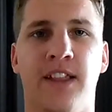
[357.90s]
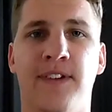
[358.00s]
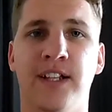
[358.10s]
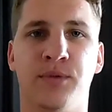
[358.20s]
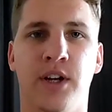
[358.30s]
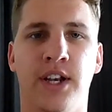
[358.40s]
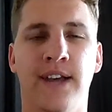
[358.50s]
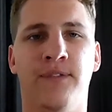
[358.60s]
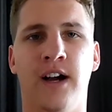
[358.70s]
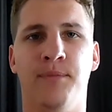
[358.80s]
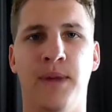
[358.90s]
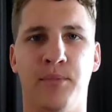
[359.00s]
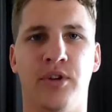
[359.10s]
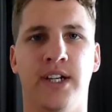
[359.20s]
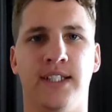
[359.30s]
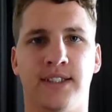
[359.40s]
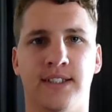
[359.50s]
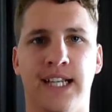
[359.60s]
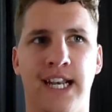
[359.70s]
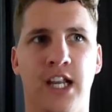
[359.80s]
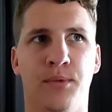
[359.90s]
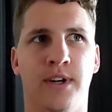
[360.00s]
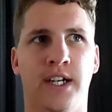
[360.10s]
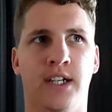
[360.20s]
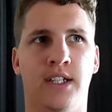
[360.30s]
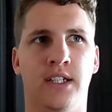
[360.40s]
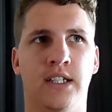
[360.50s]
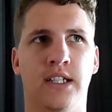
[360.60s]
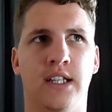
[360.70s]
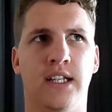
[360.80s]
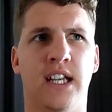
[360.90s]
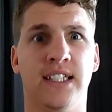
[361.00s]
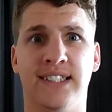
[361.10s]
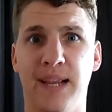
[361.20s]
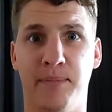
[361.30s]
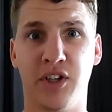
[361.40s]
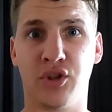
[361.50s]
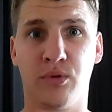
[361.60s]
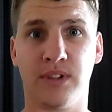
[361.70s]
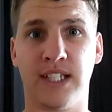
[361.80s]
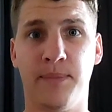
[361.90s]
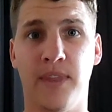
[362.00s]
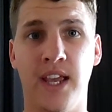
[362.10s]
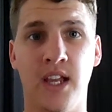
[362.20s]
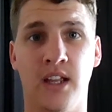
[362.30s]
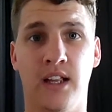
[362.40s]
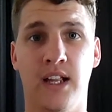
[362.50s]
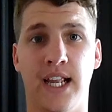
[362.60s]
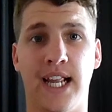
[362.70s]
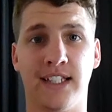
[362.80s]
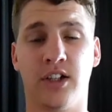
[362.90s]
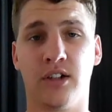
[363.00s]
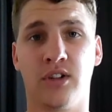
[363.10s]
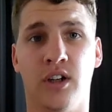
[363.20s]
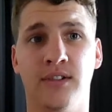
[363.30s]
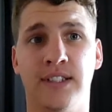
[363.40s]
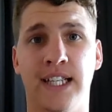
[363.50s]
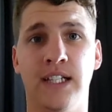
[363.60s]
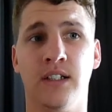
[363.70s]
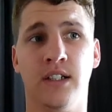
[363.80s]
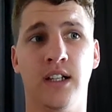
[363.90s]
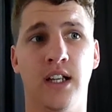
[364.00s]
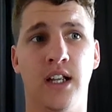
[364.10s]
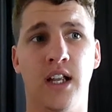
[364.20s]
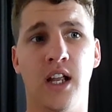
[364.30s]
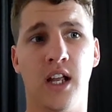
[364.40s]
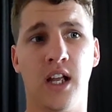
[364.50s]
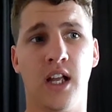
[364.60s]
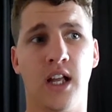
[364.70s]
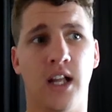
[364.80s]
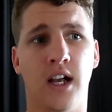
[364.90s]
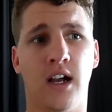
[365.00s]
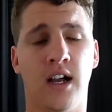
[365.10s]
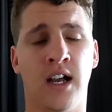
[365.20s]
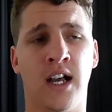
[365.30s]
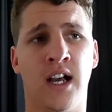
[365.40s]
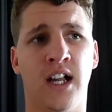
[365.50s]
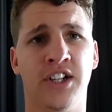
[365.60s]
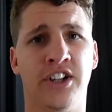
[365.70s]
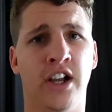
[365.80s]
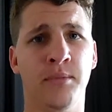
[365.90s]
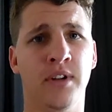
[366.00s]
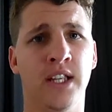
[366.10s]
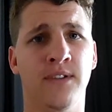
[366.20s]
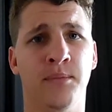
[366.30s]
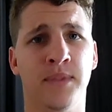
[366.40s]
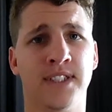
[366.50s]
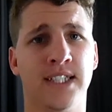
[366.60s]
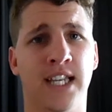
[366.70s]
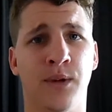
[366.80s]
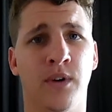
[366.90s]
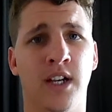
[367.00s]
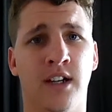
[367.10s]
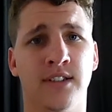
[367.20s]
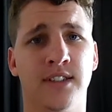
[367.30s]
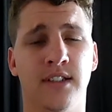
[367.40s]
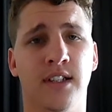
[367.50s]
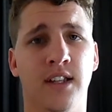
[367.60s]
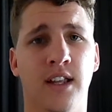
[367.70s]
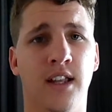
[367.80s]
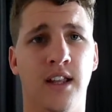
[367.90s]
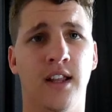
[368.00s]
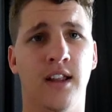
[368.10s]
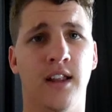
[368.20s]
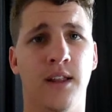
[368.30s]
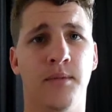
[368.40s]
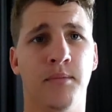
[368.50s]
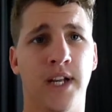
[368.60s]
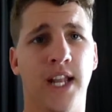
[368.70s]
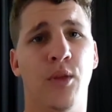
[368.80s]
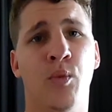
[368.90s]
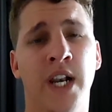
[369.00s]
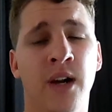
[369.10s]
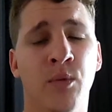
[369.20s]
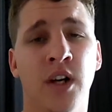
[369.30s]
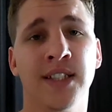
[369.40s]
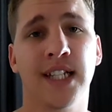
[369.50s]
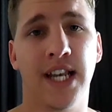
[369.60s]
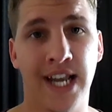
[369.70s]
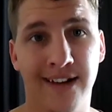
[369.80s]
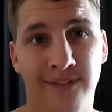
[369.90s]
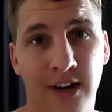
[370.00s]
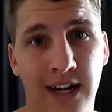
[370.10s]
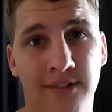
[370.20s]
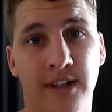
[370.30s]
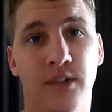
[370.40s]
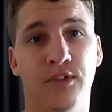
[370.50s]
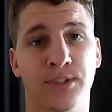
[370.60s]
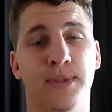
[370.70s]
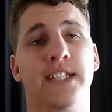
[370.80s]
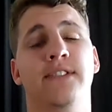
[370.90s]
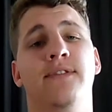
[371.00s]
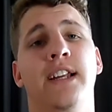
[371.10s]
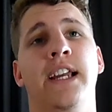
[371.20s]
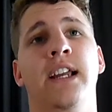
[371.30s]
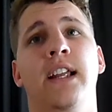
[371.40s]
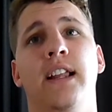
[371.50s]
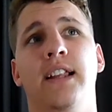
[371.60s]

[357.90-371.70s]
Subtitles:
Yeah, the favorites were Nat Fife, Matt Prittis, Dan Hannanbury, Sam Mitchell was up there, and Todd Goldstein. I don't believe I'm missing anyone else. But yeah, the winner was Nat Fife, respectively.